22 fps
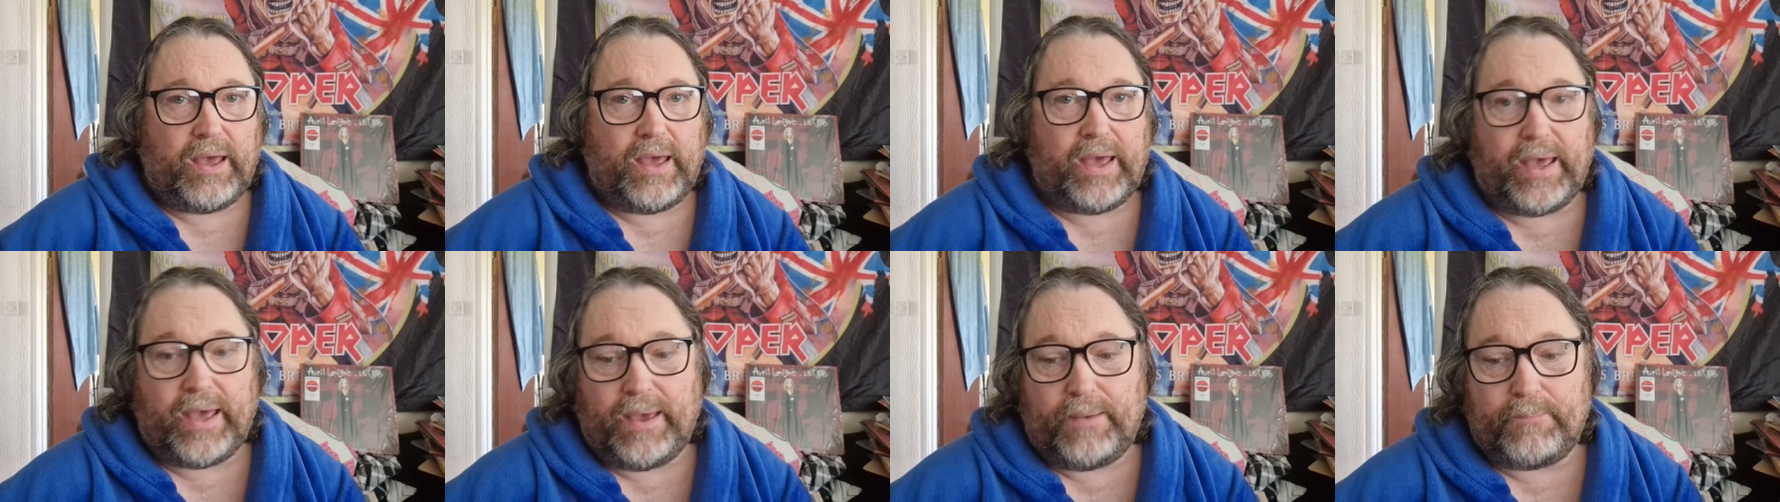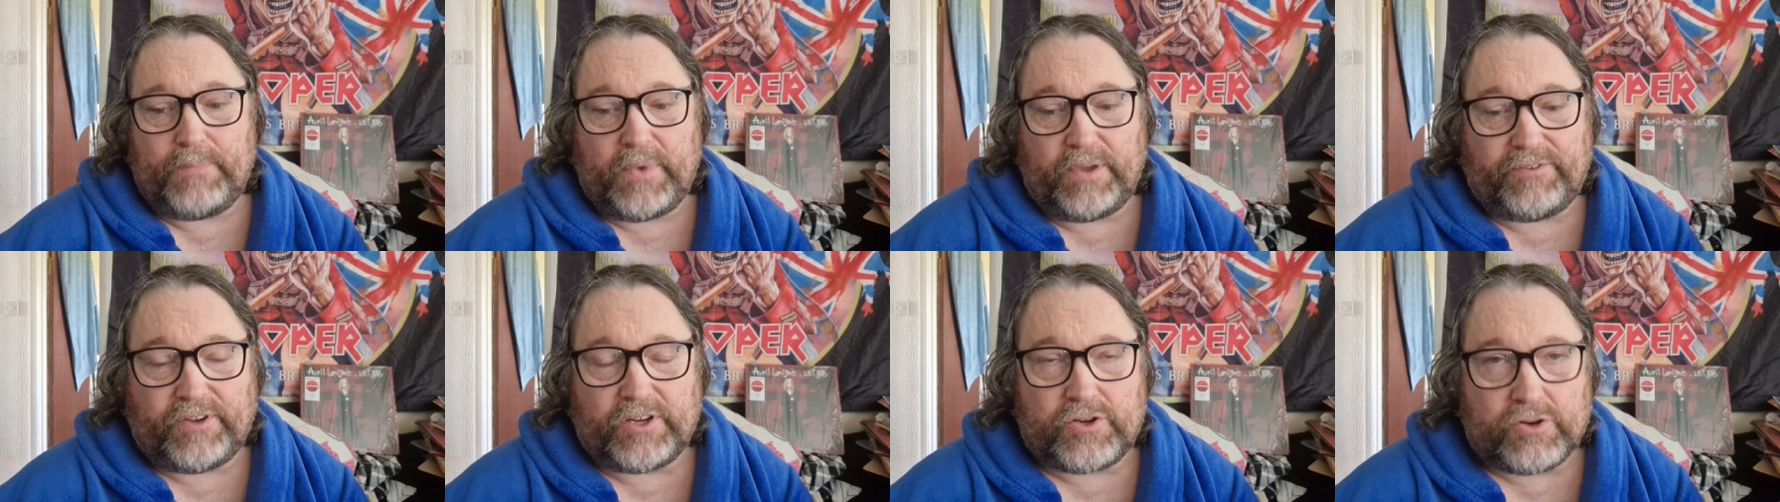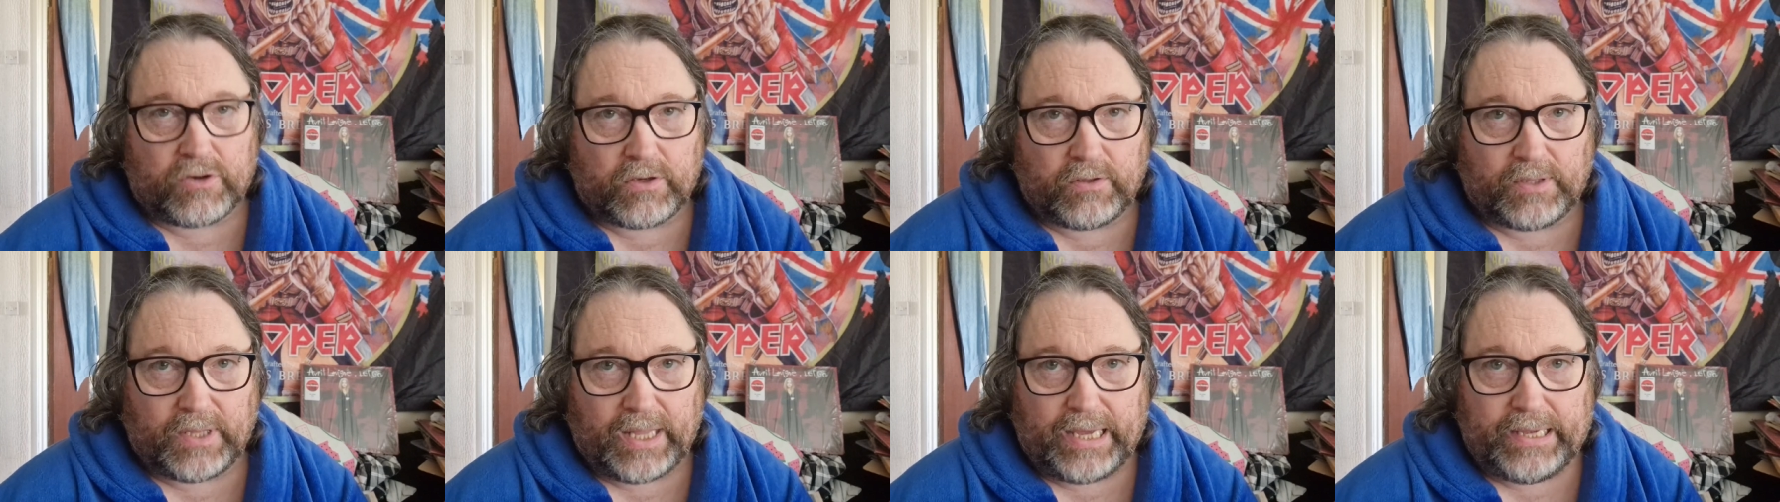If you
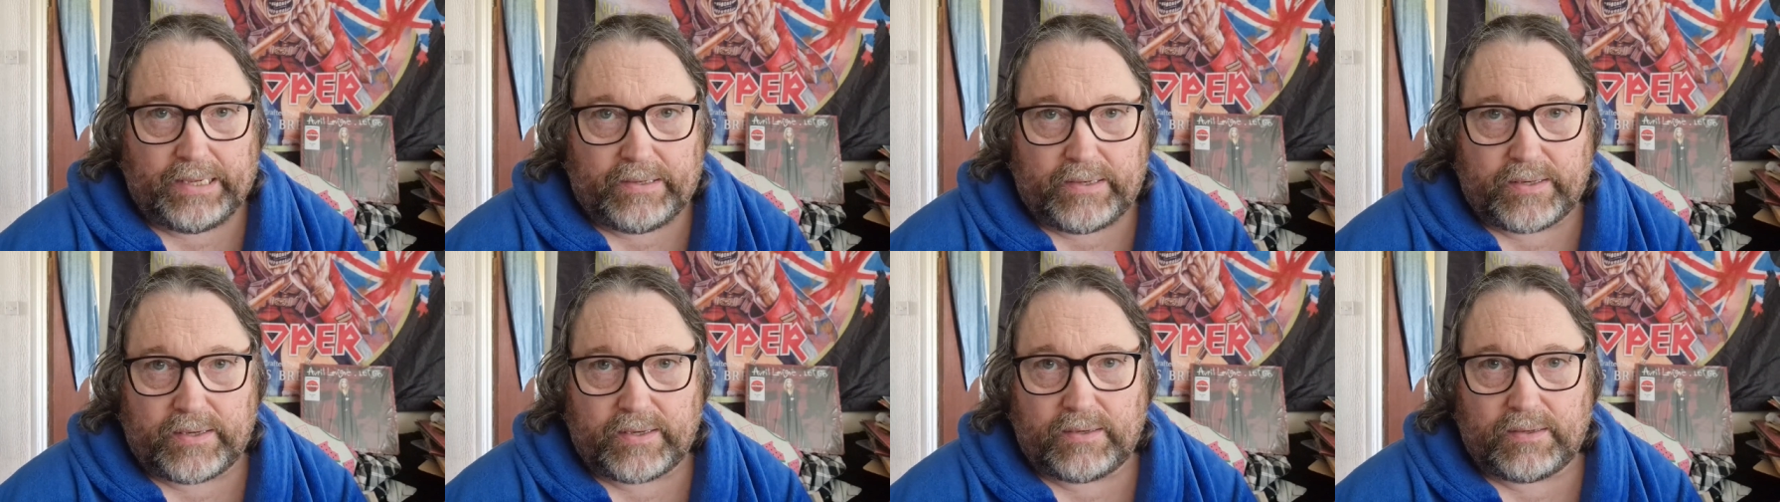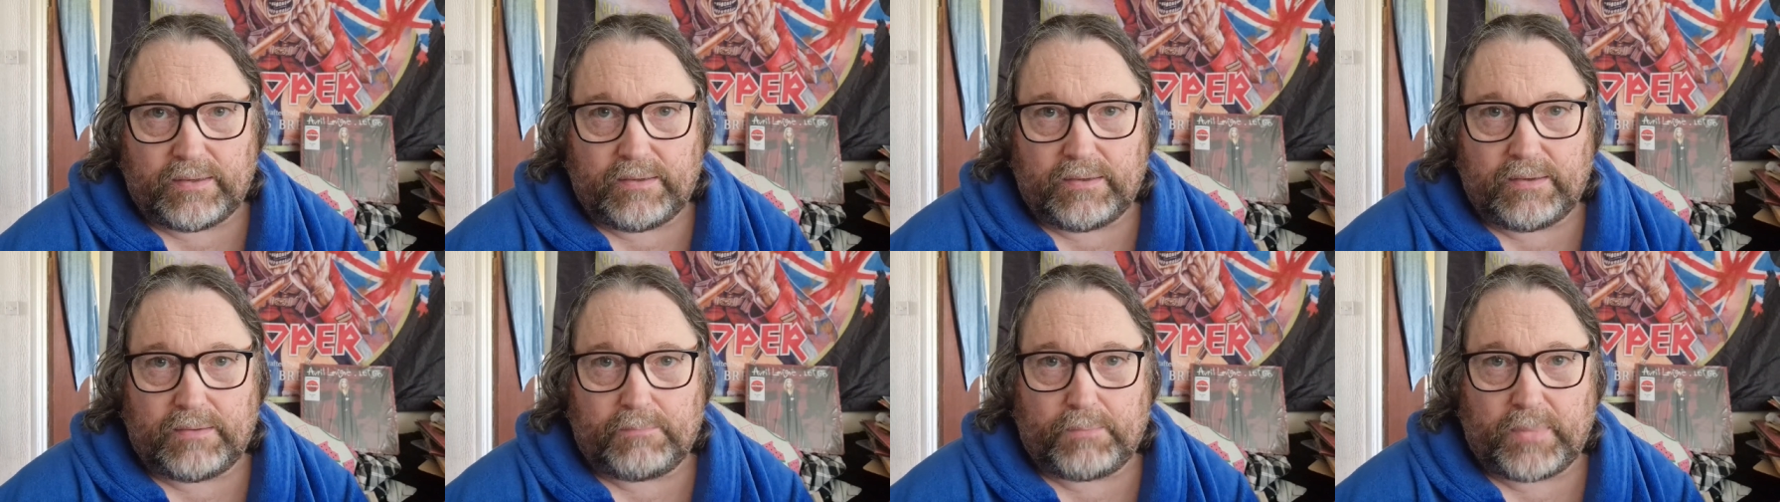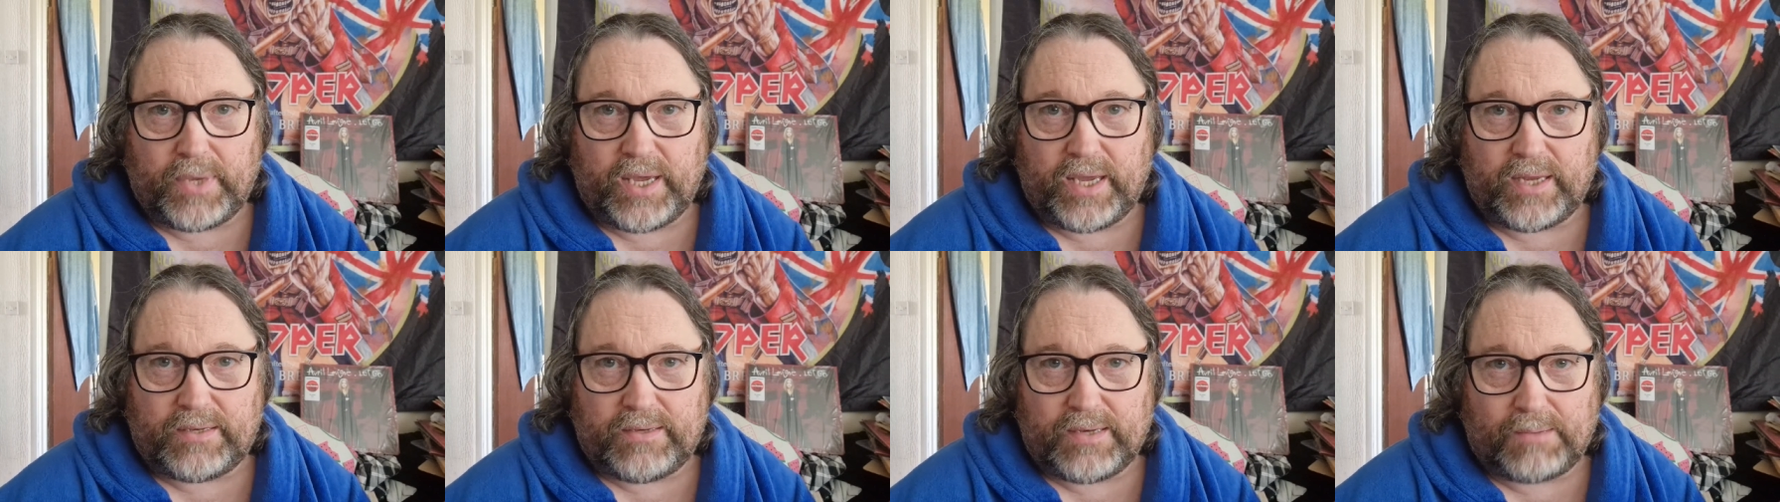don't like
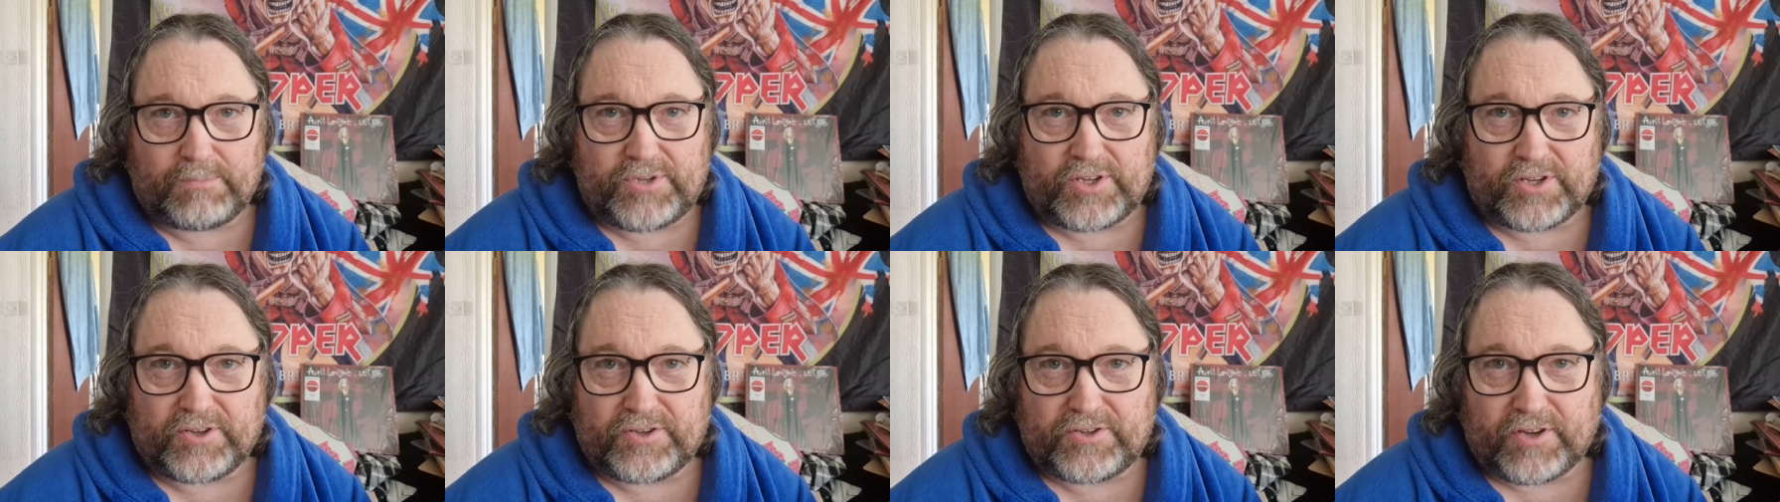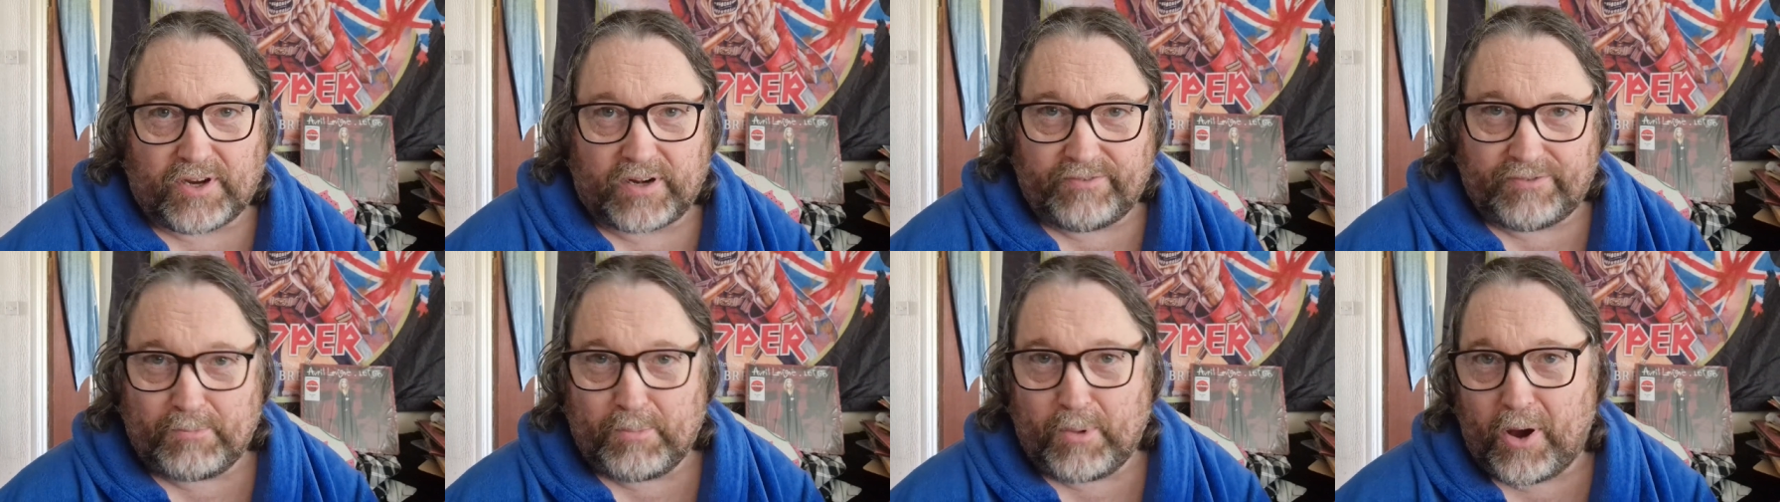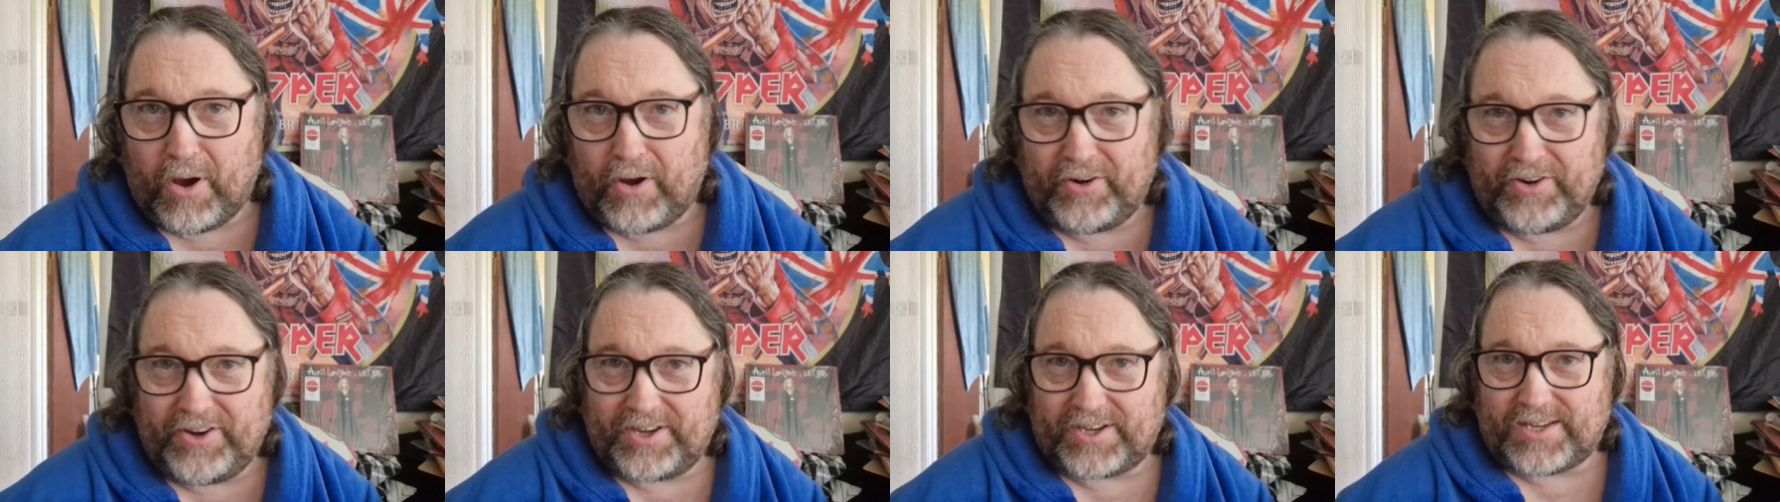Maiden, I'm so sorry for
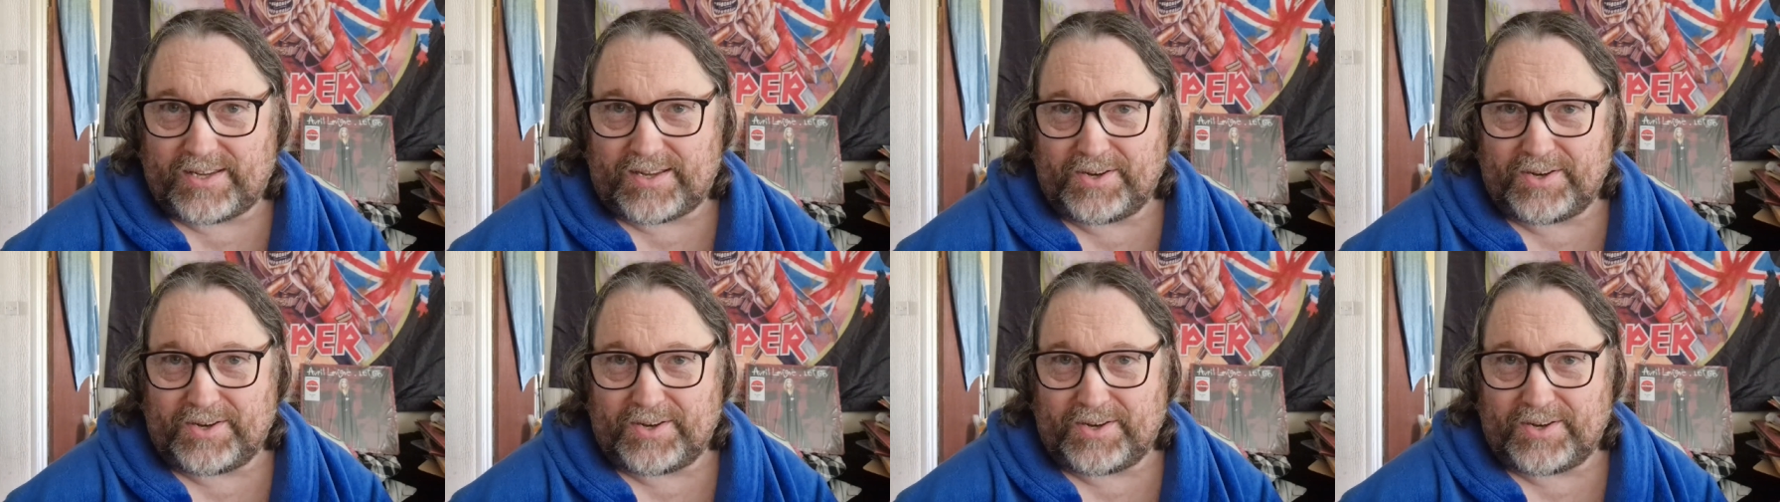boring you,